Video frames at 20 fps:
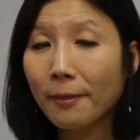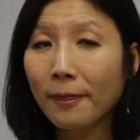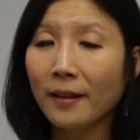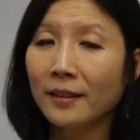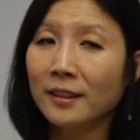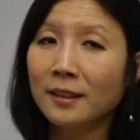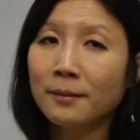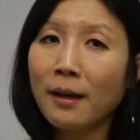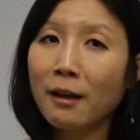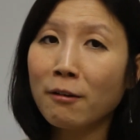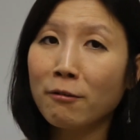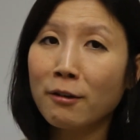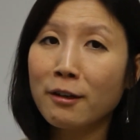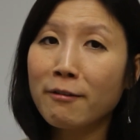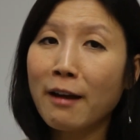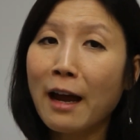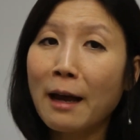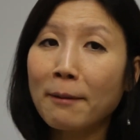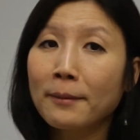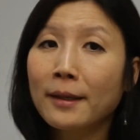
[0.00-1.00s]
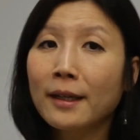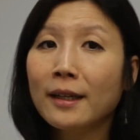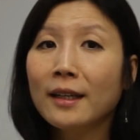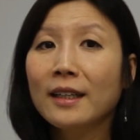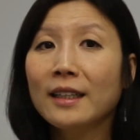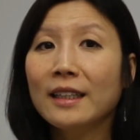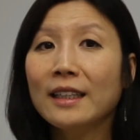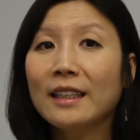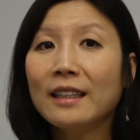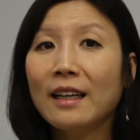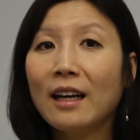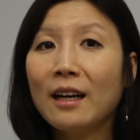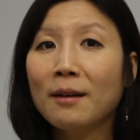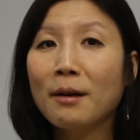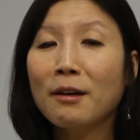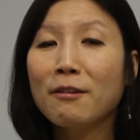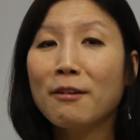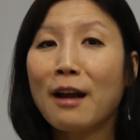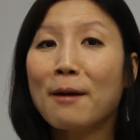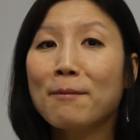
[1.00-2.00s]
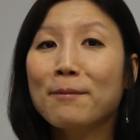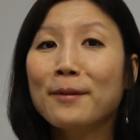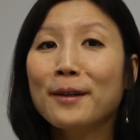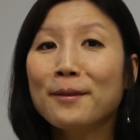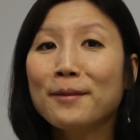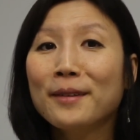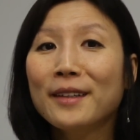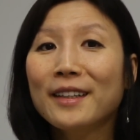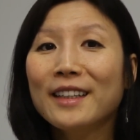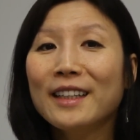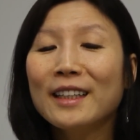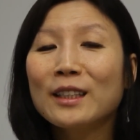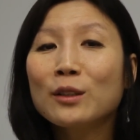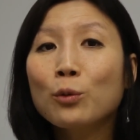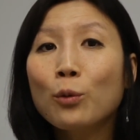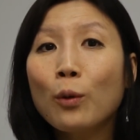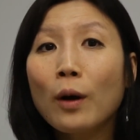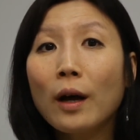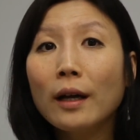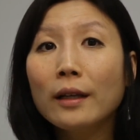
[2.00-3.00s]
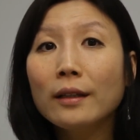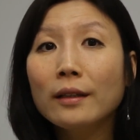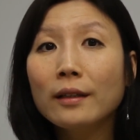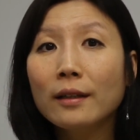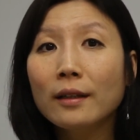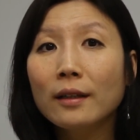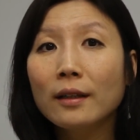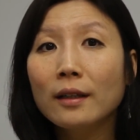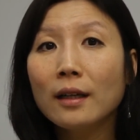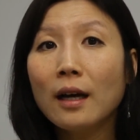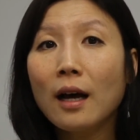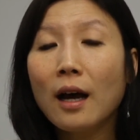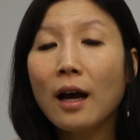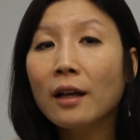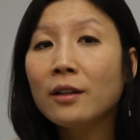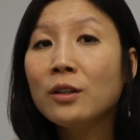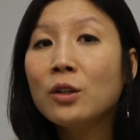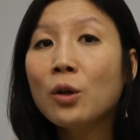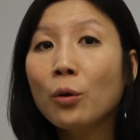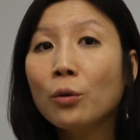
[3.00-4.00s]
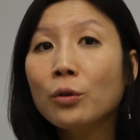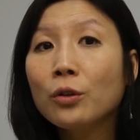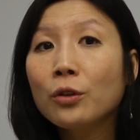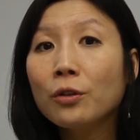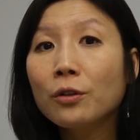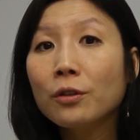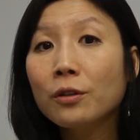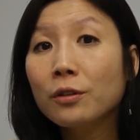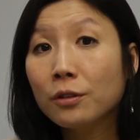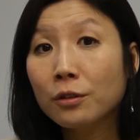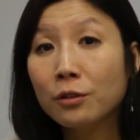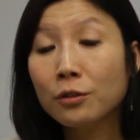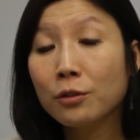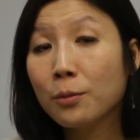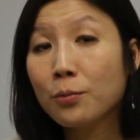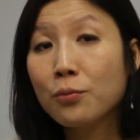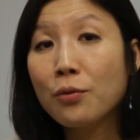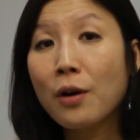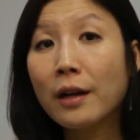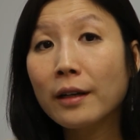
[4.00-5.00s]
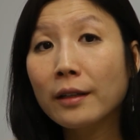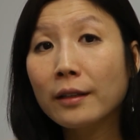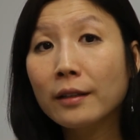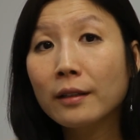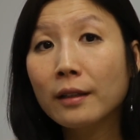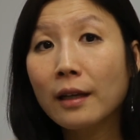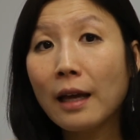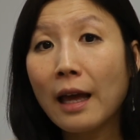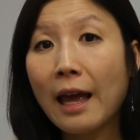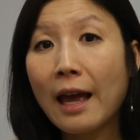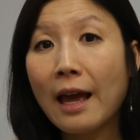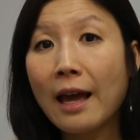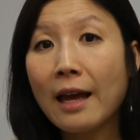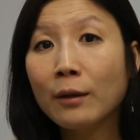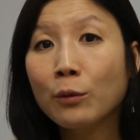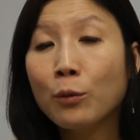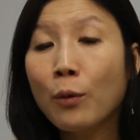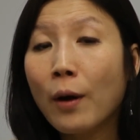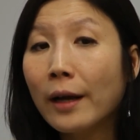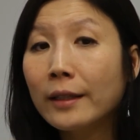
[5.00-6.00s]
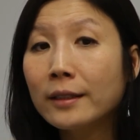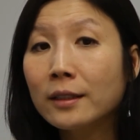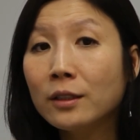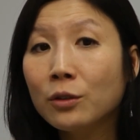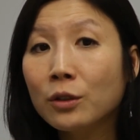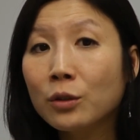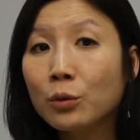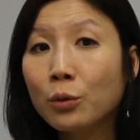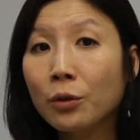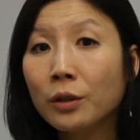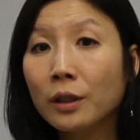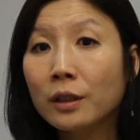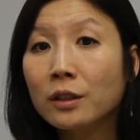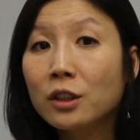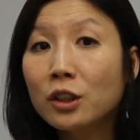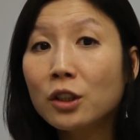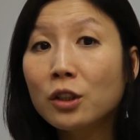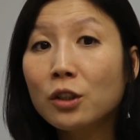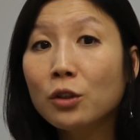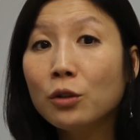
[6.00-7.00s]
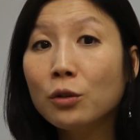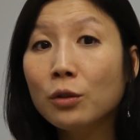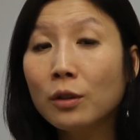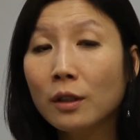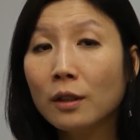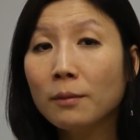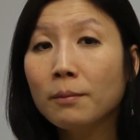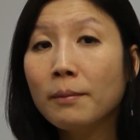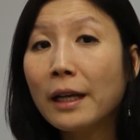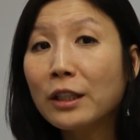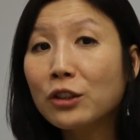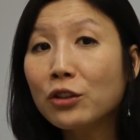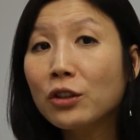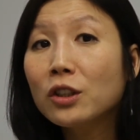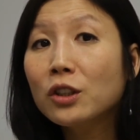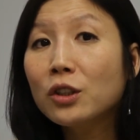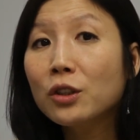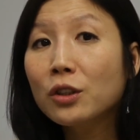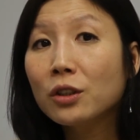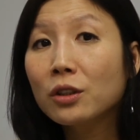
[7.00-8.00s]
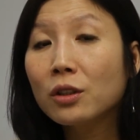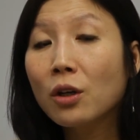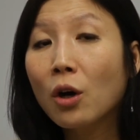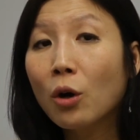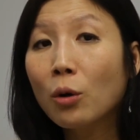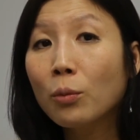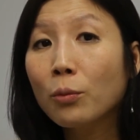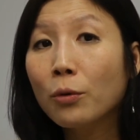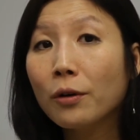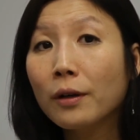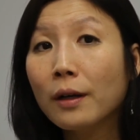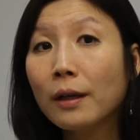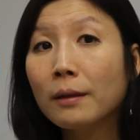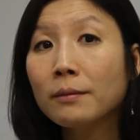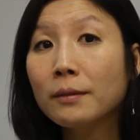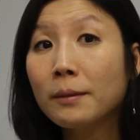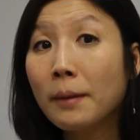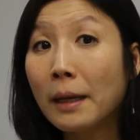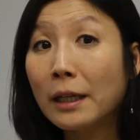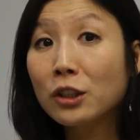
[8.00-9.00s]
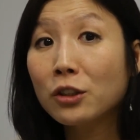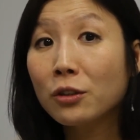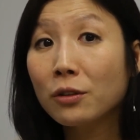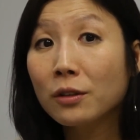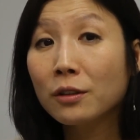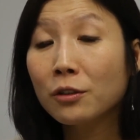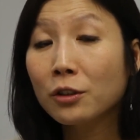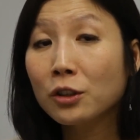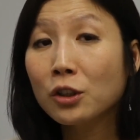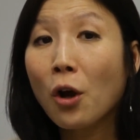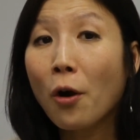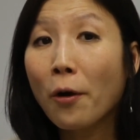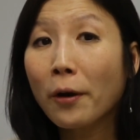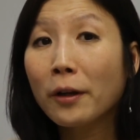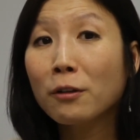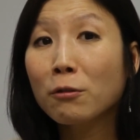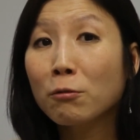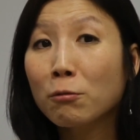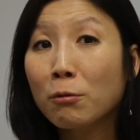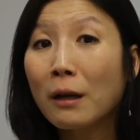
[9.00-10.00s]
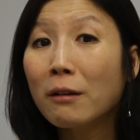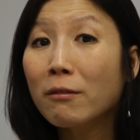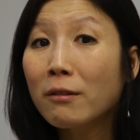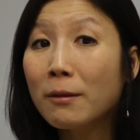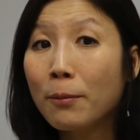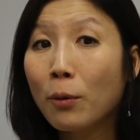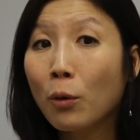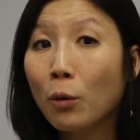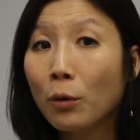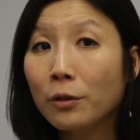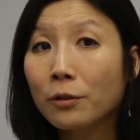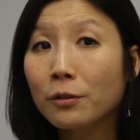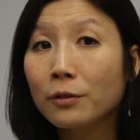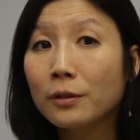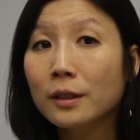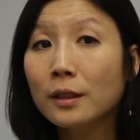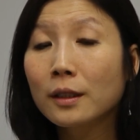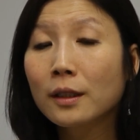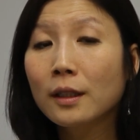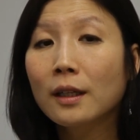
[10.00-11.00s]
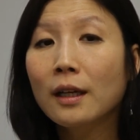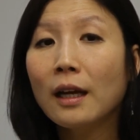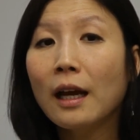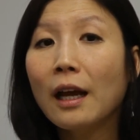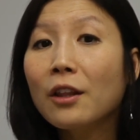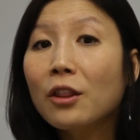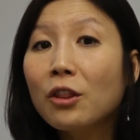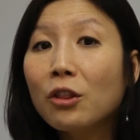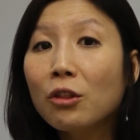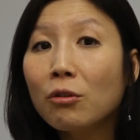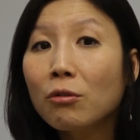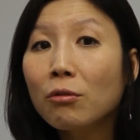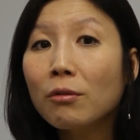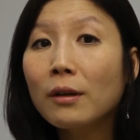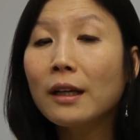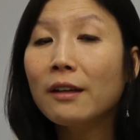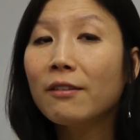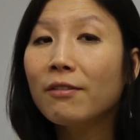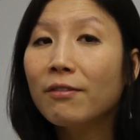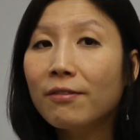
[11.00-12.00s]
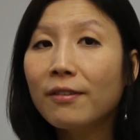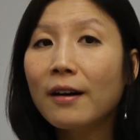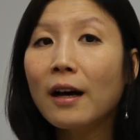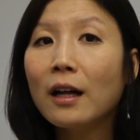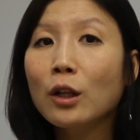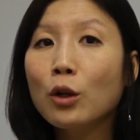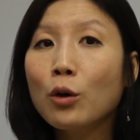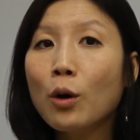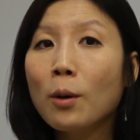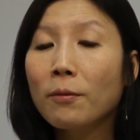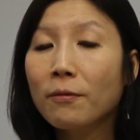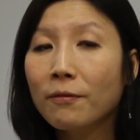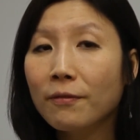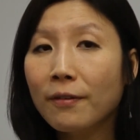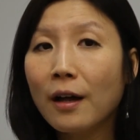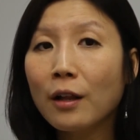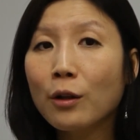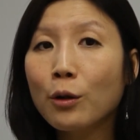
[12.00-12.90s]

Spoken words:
this is my wrap-up, is 1, know your product and why it's newsworthy. 2, make sure you do your homework and make sure you're targeting the right reporters. And 3, follow up,